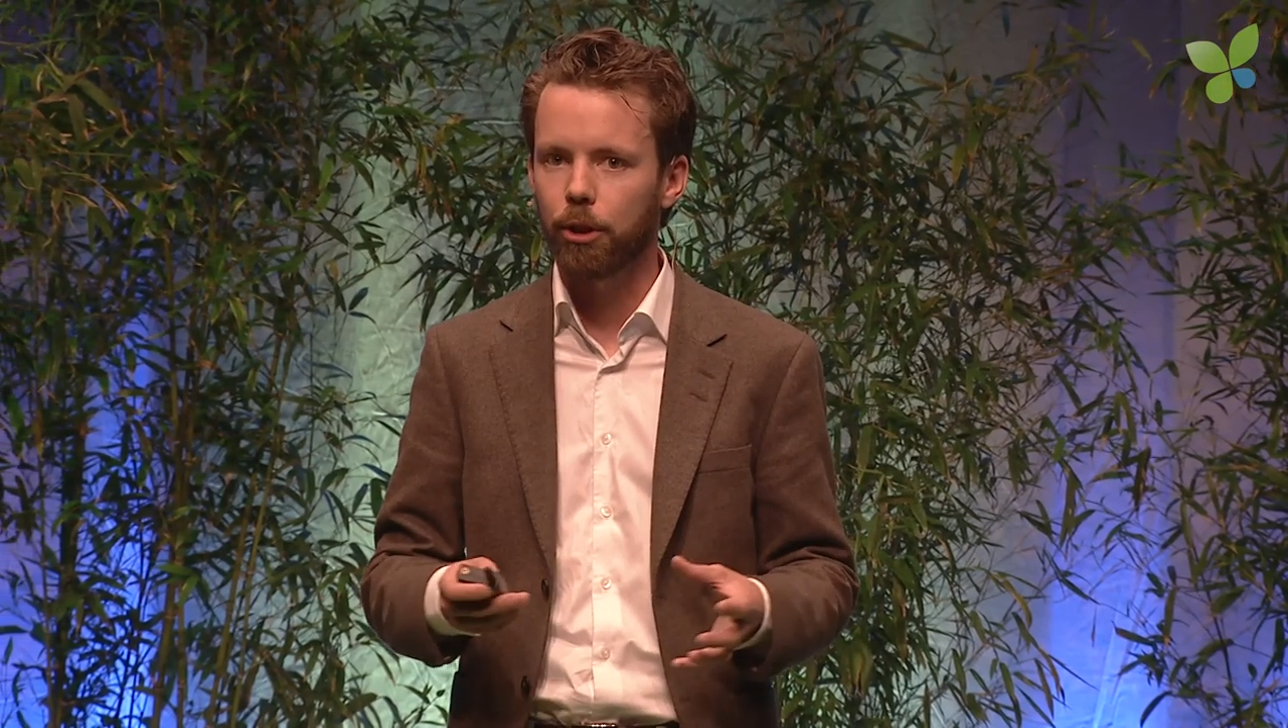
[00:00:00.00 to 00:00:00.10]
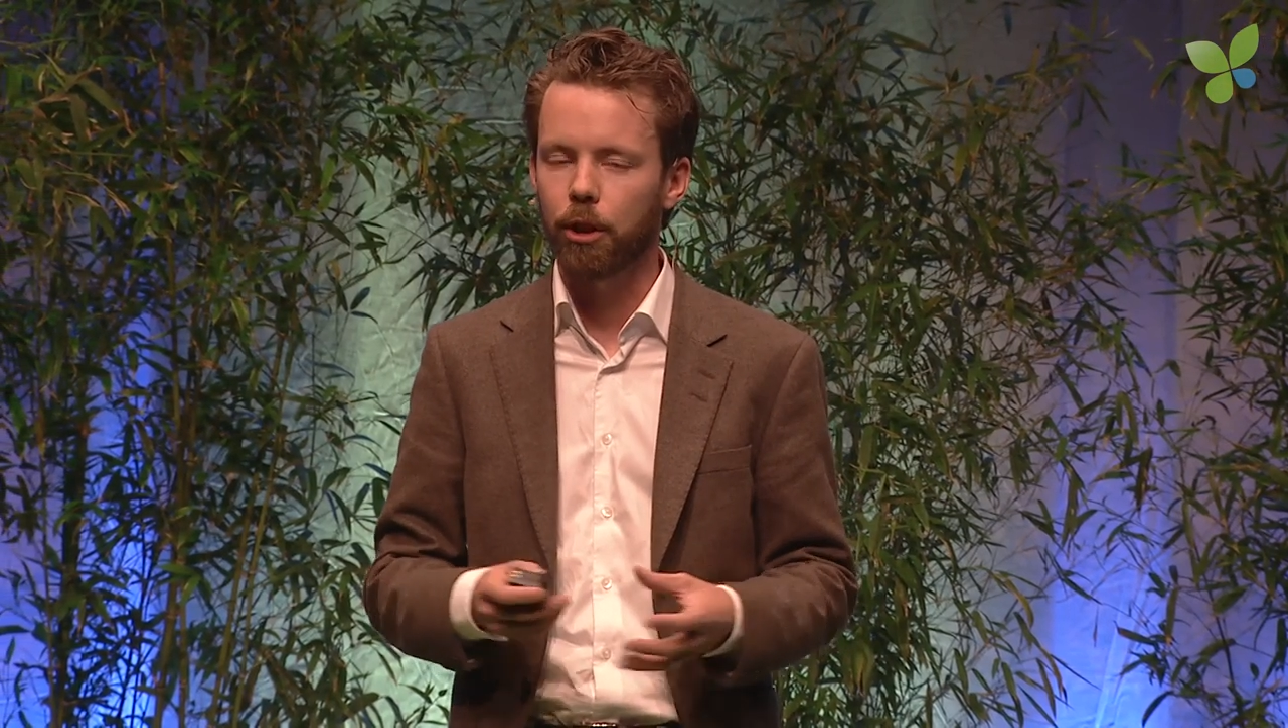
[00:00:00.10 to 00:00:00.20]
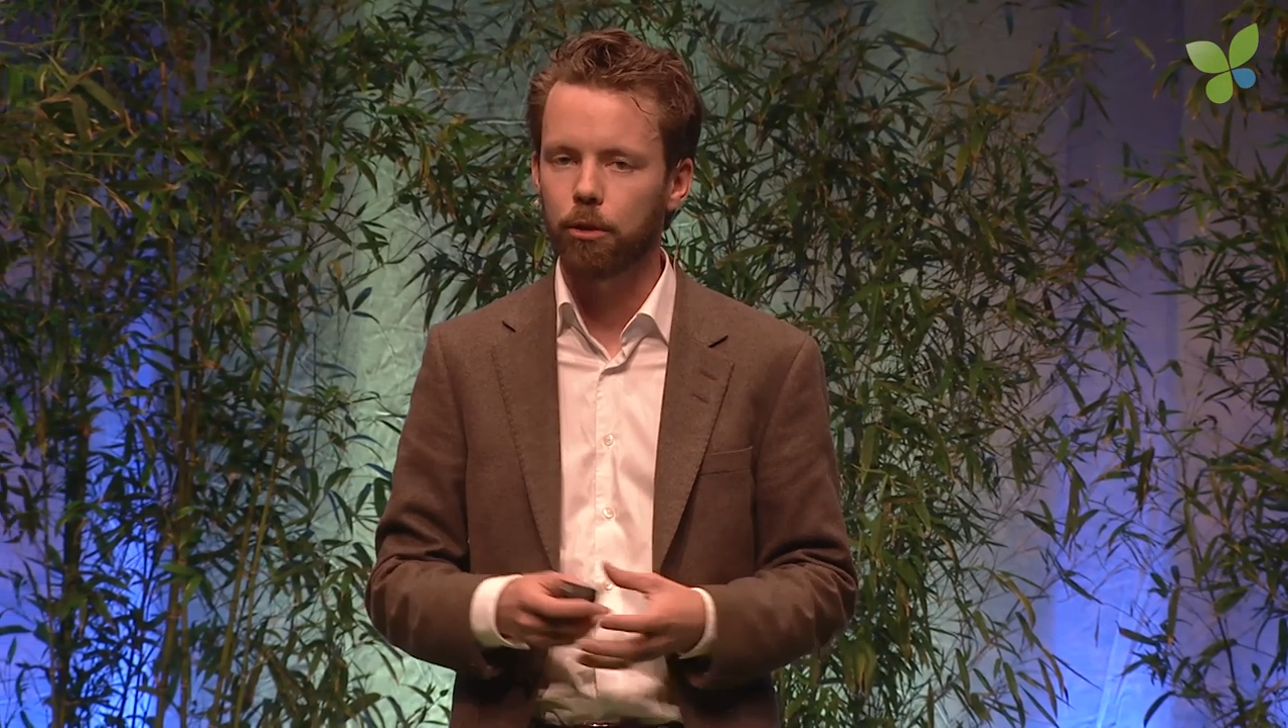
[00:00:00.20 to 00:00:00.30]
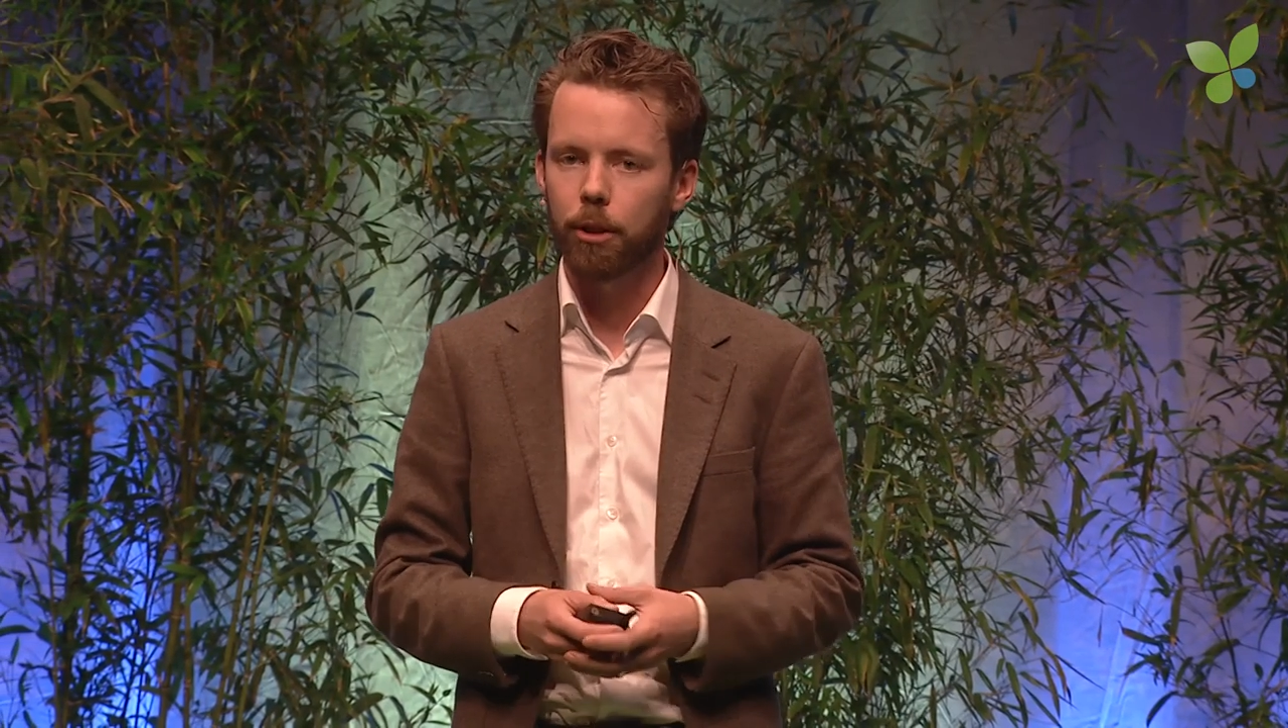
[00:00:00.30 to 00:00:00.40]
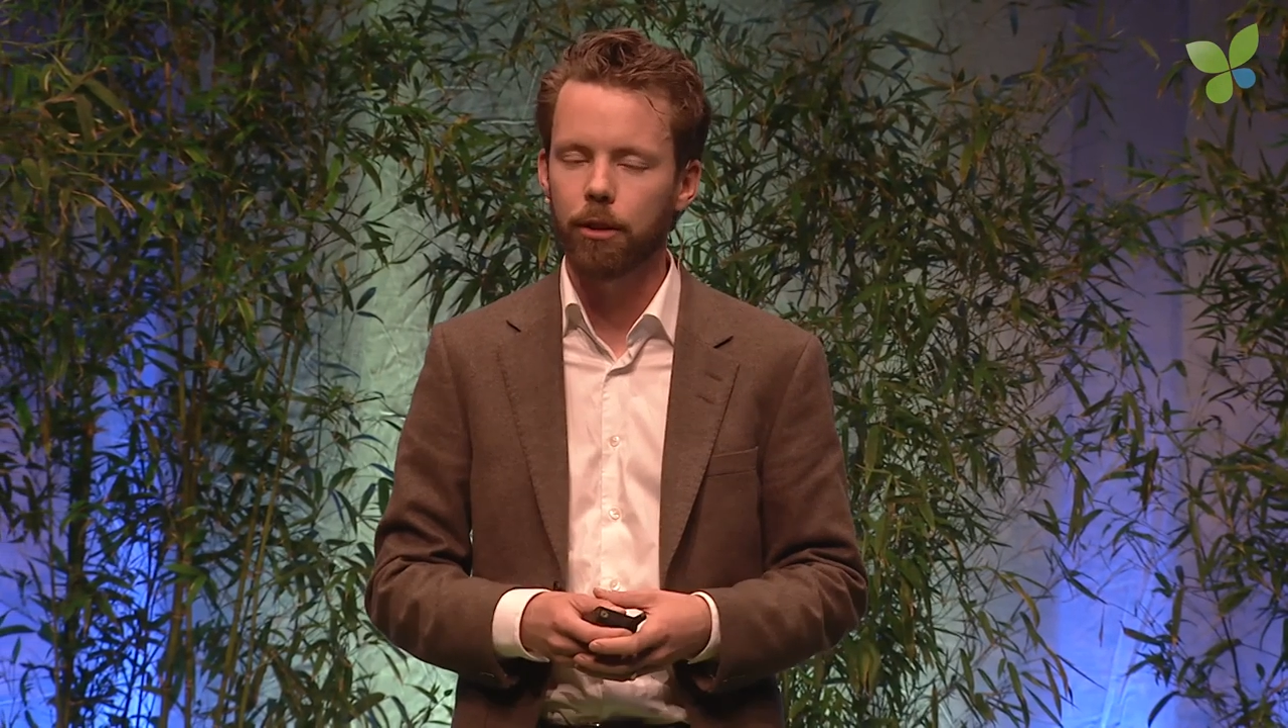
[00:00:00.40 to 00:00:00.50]

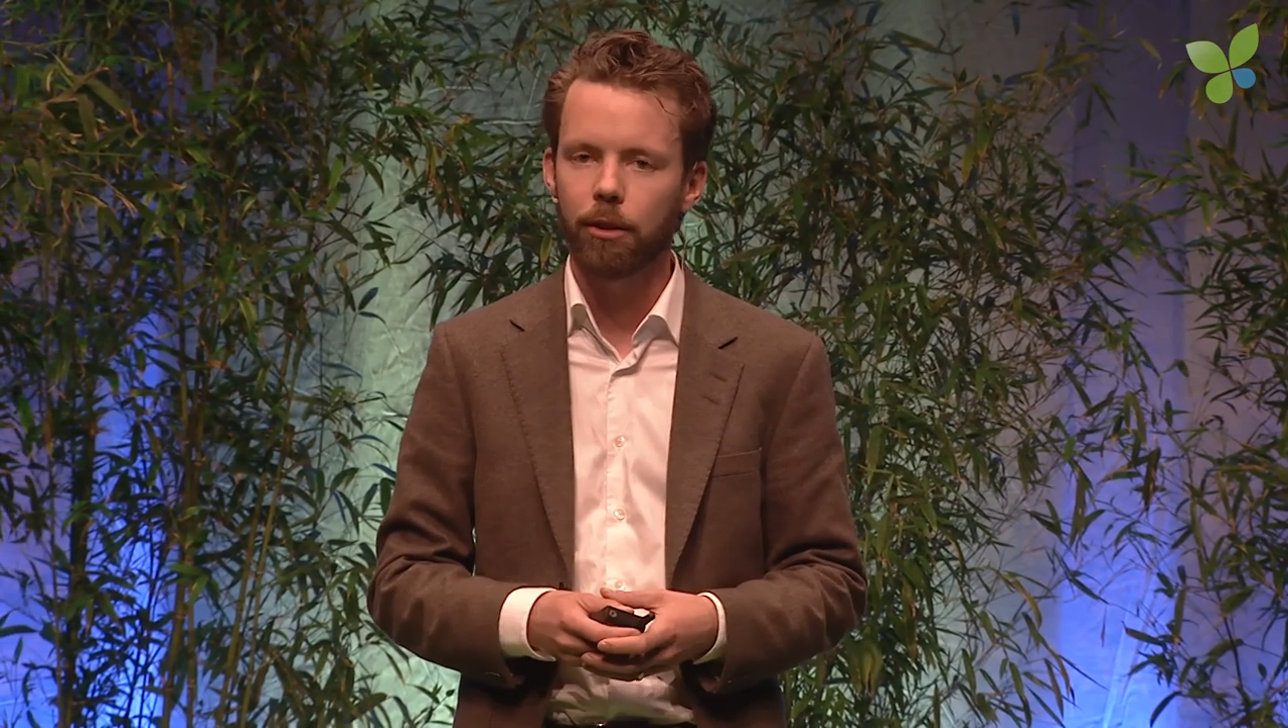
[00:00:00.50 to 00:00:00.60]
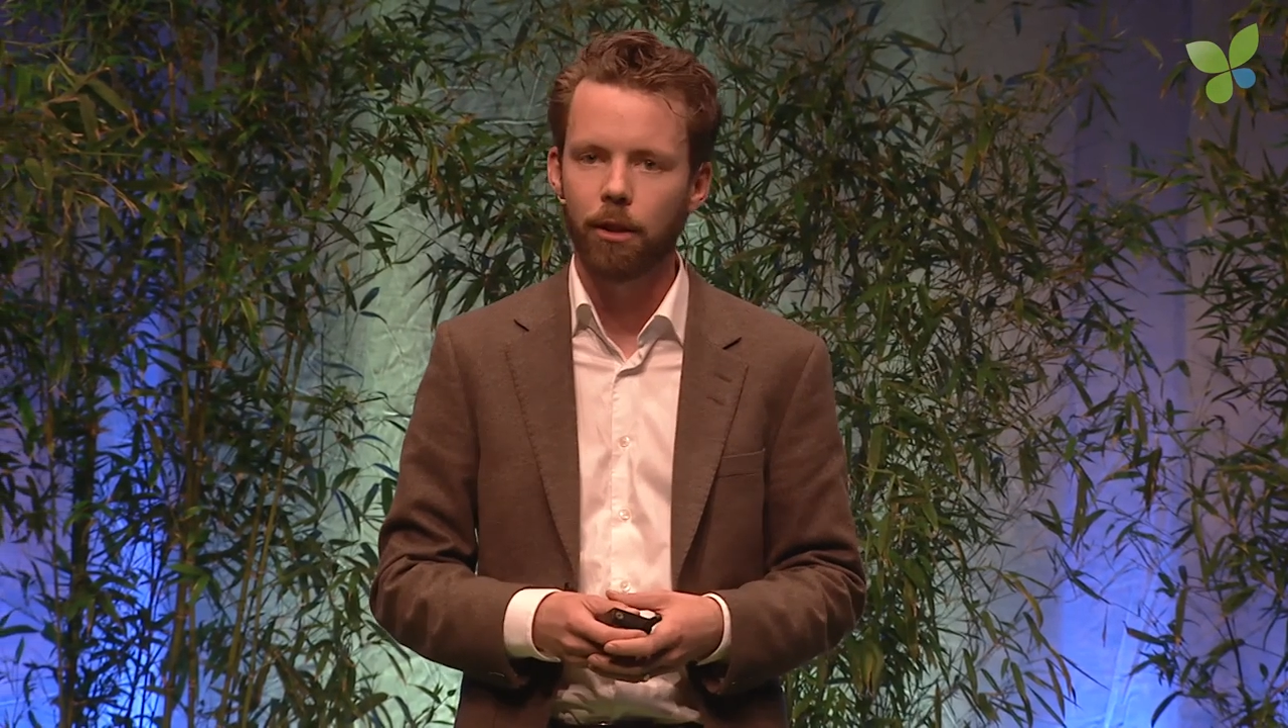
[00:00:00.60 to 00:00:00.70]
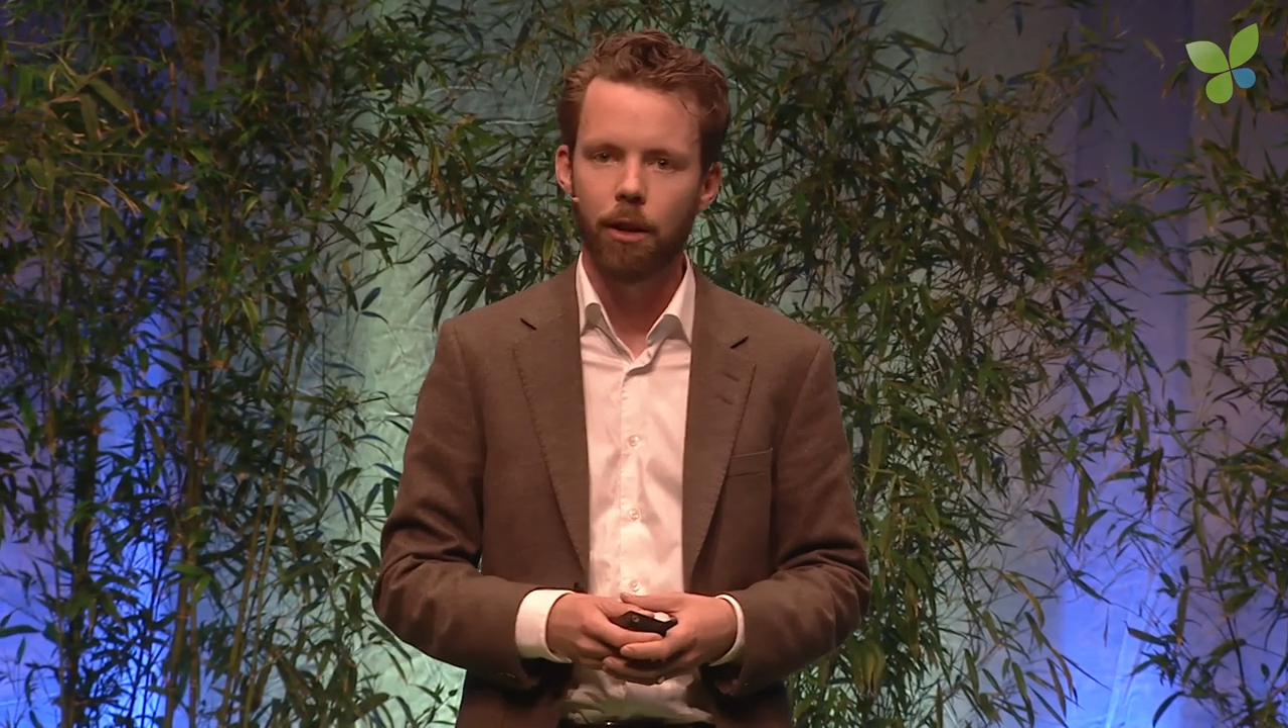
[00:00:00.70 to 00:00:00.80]
engagement,